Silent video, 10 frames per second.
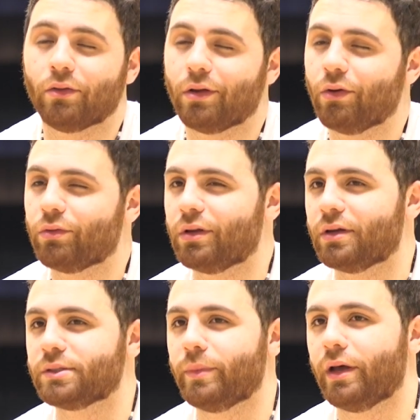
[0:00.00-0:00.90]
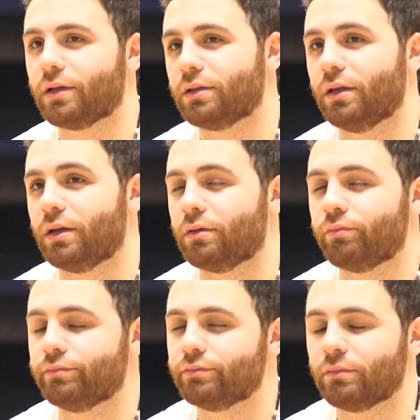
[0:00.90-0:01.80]
They know what to expect, and
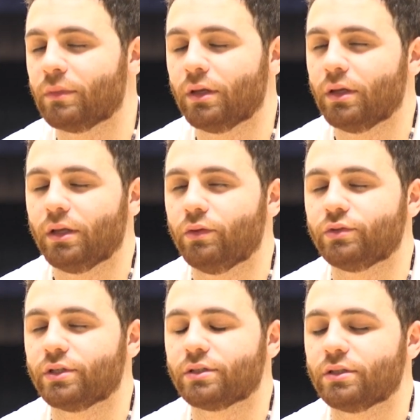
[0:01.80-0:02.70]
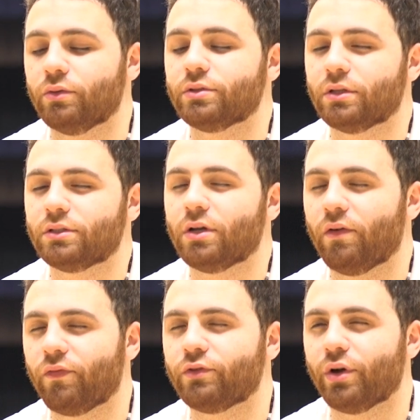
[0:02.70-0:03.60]
it was a
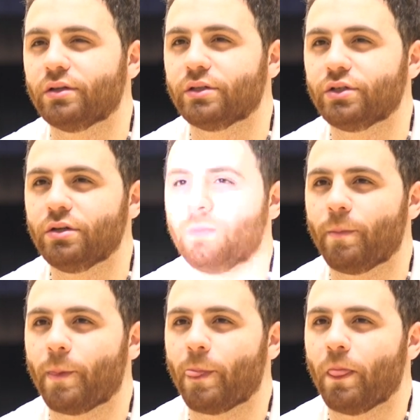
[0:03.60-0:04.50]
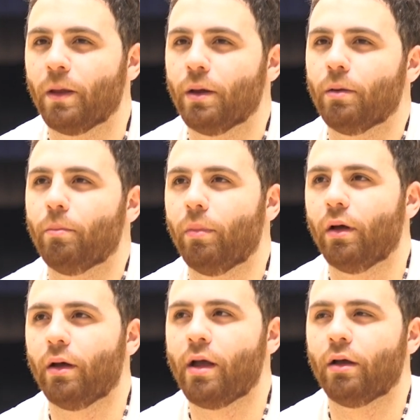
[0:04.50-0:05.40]
tough transition.
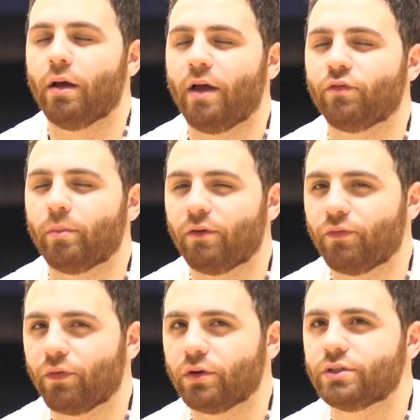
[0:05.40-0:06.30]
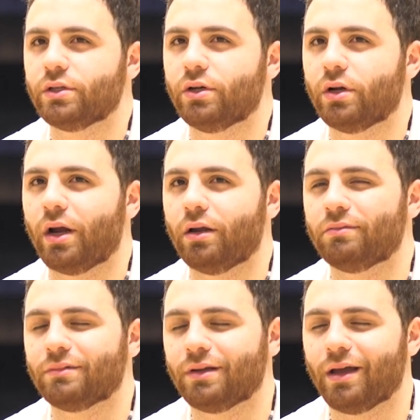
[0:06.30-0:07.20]
But after my first year, I
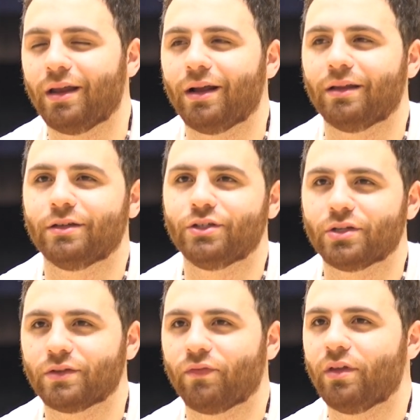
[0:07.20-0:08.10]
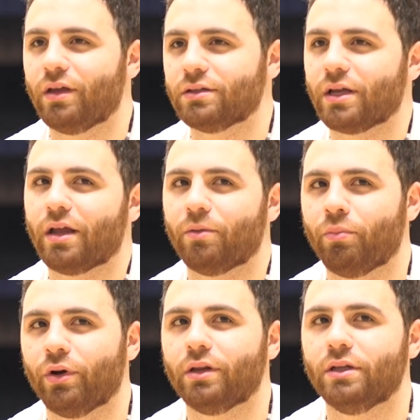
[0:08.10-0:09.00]
kind of got the gist of things. I had a
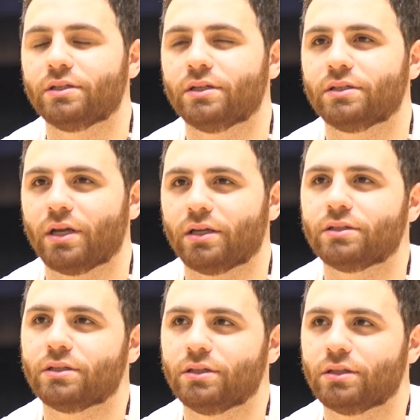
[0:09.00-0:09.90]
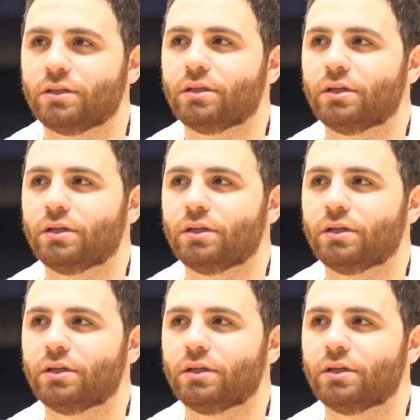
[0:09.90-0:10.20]
pretty decent second season.